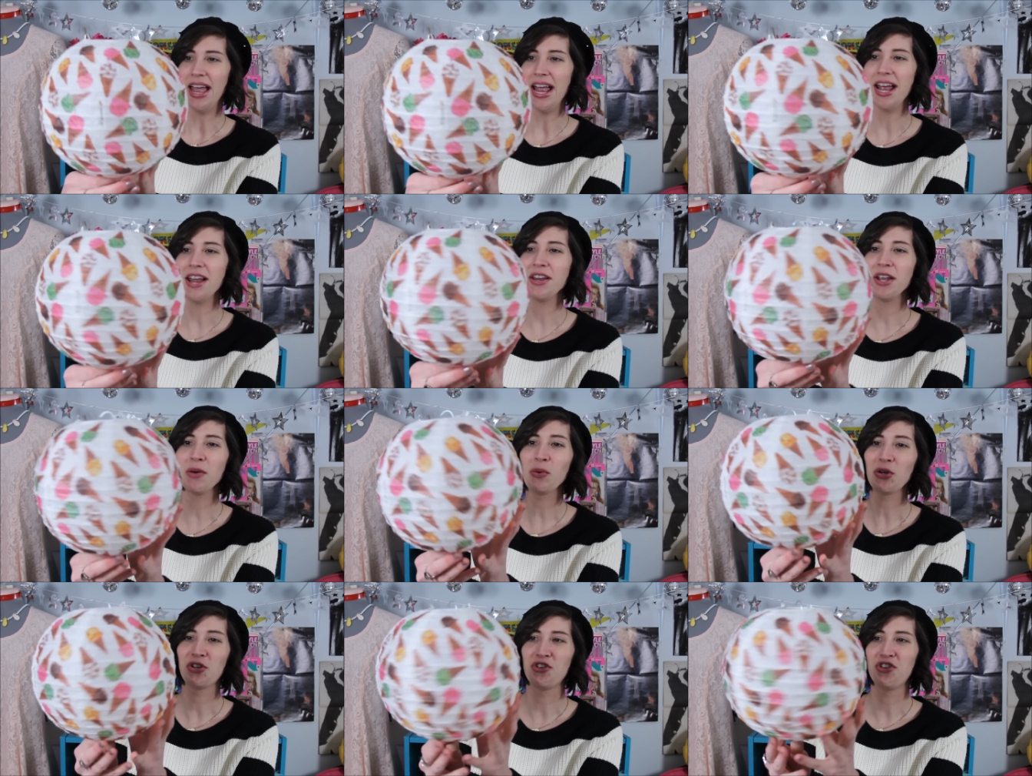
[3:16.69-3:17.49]
And
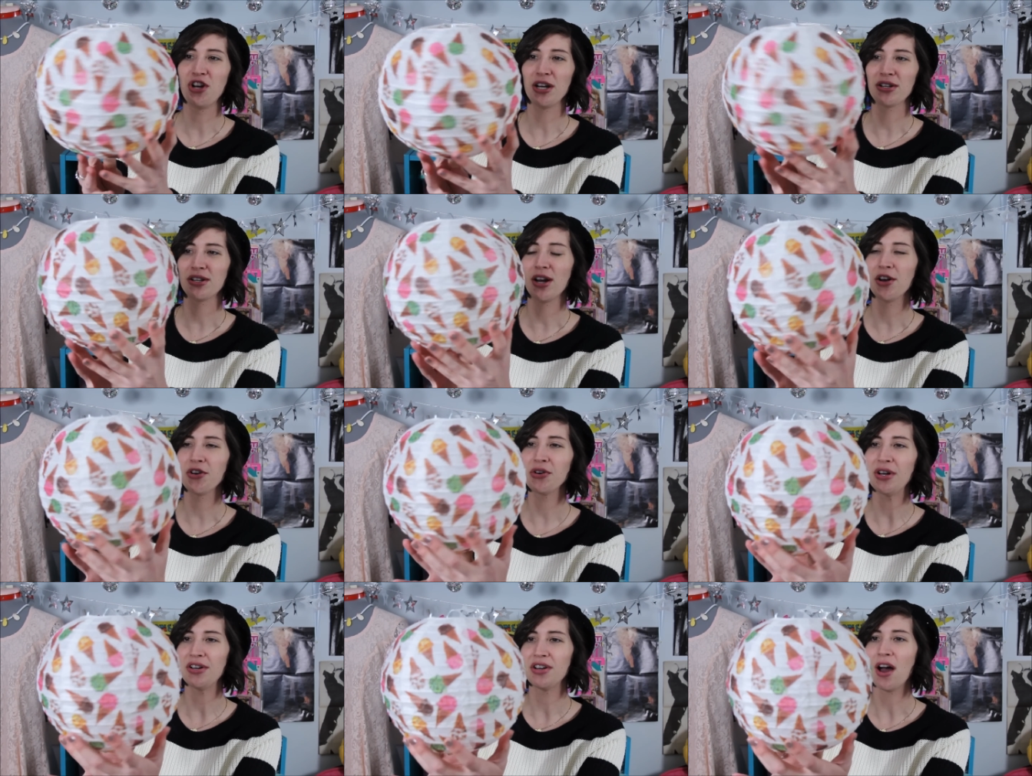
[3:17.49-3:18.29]
it was just
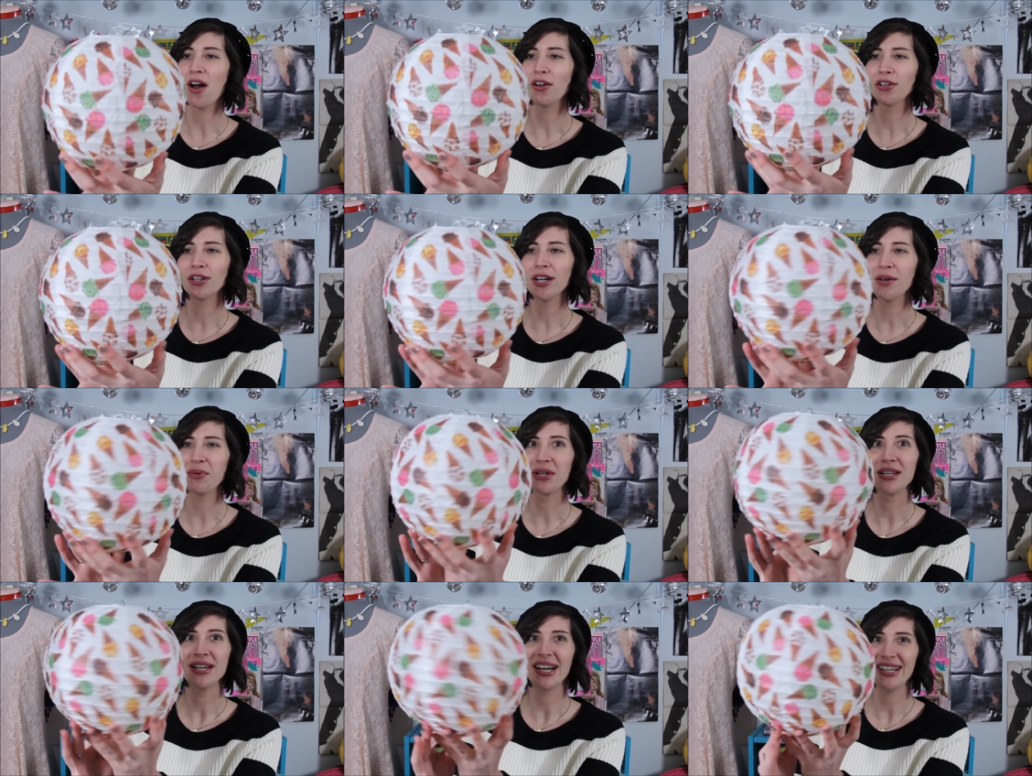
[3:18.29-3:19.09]
under a dollar. It
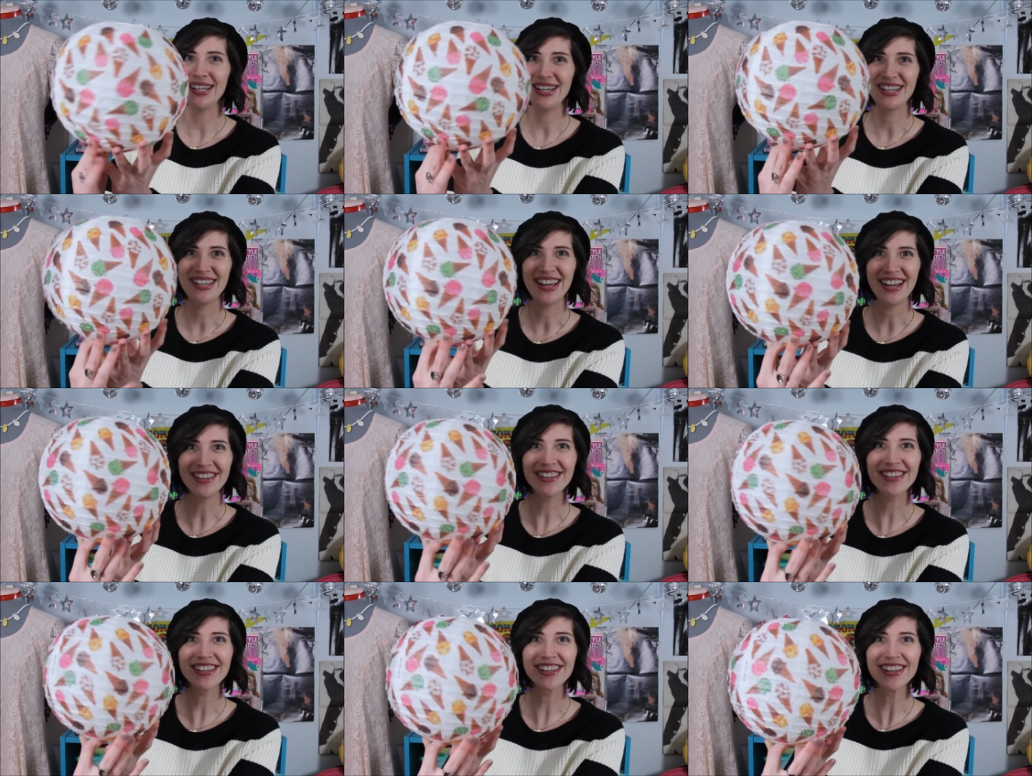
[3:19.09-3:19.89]
was 90
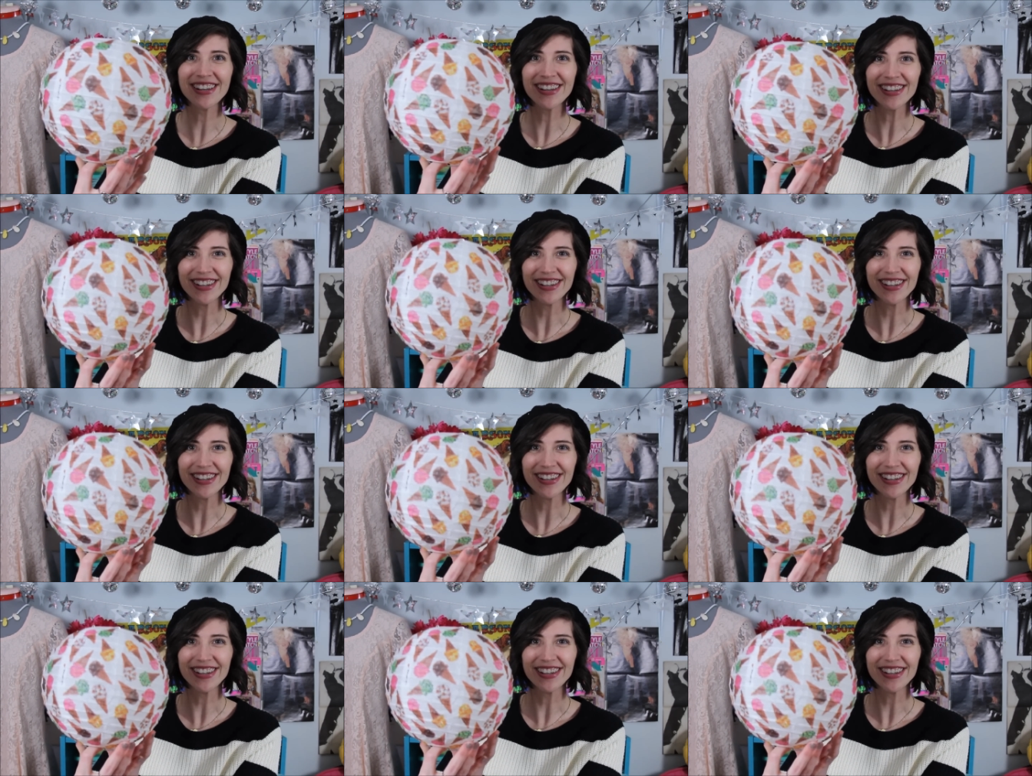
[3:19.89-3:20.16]
cents.